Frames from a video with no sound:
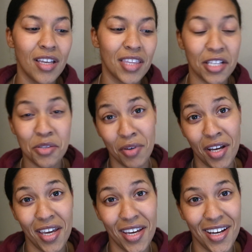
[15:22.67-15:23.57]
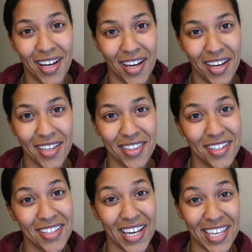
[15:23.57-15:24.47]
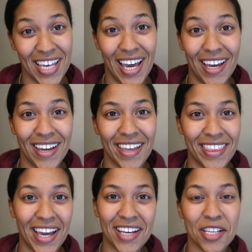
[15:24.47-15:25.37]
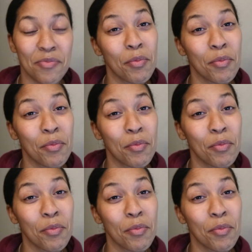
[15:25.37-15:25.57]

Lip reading: That's why I looked like that in that clip.